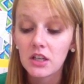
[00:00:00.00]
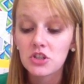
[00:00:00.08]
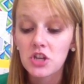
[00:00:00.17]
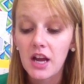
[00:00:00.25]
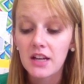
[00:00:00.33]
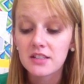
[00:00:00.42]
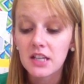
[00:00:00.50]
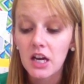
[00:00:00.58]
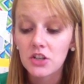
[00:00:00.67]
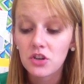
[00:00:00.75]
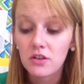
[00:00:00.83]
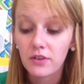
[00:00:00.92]
She has to
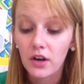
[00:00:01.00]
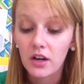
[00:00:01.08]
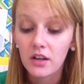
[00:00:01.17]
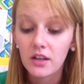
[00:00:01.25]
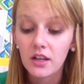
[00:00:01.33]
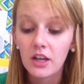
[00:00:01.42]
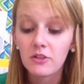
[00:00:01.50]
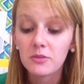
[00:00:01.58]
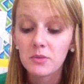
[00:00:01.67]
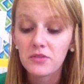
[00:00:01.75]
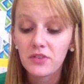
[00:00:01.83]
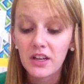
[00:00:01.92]
hunch over. It would
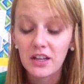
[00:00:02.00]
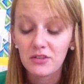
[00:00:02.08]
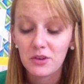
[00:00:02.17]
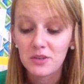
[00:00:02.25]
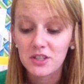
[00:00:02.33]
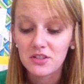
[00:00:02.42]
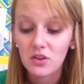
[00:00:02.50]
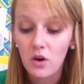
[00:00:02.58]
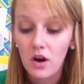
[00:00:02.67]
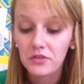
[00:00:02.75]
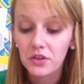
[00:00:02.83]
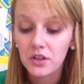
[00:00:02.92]
be funny if it weren't so
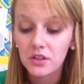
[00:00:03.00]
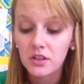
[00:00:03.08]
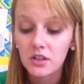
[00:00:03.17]
awful.